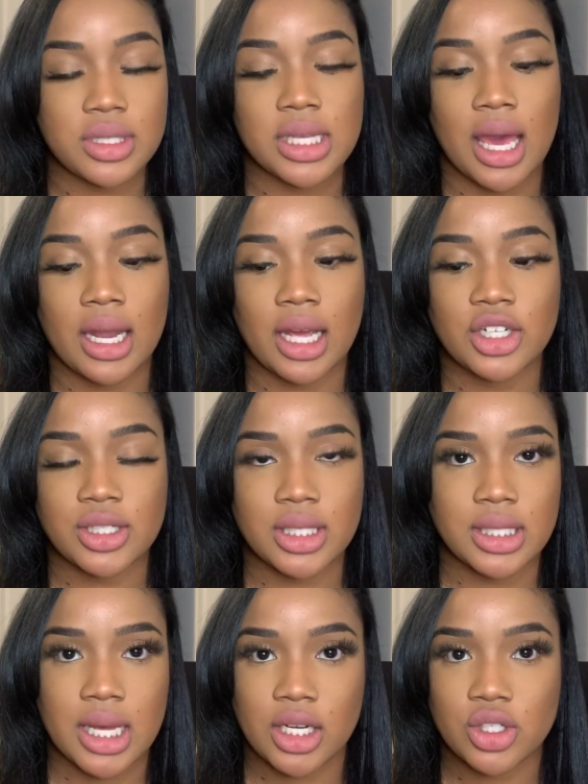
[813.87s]
and I just
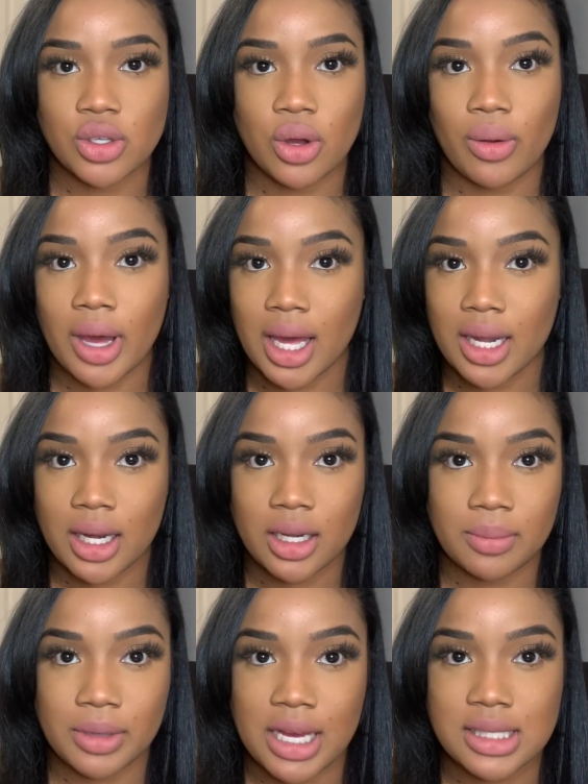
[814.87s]
decided to go ahead and
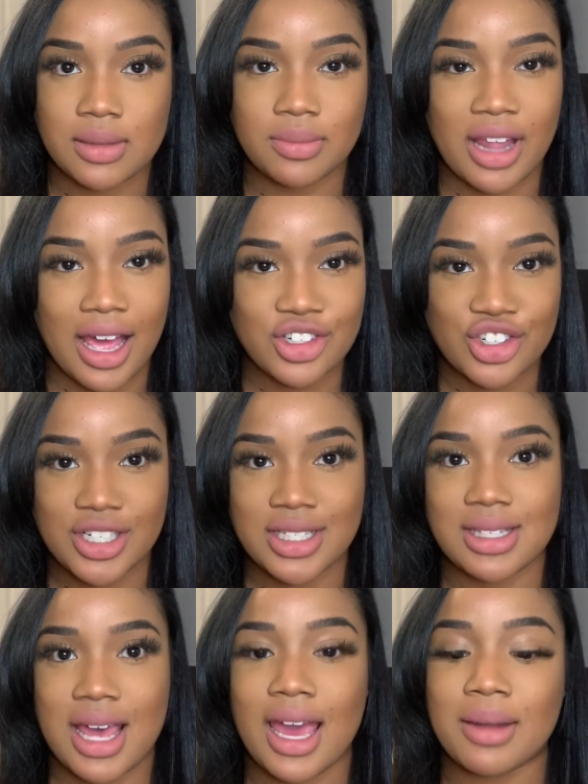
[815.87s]
apply some
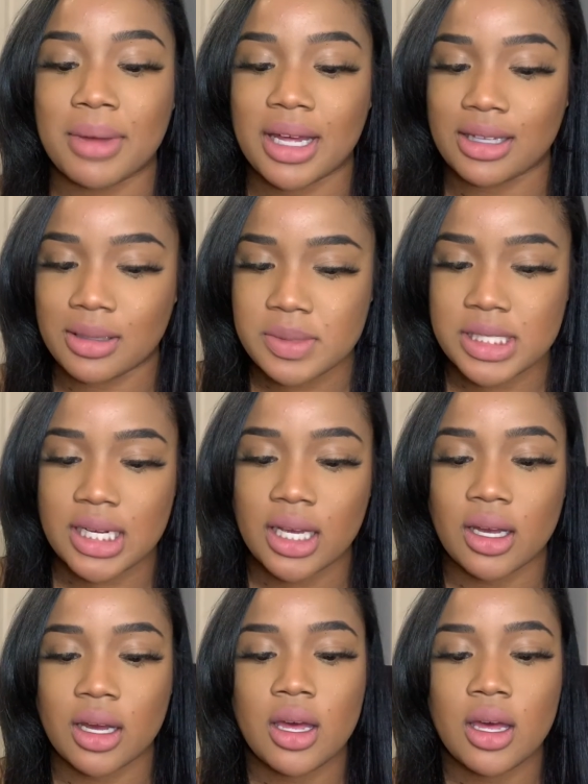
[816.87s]
lashes and my lipstick.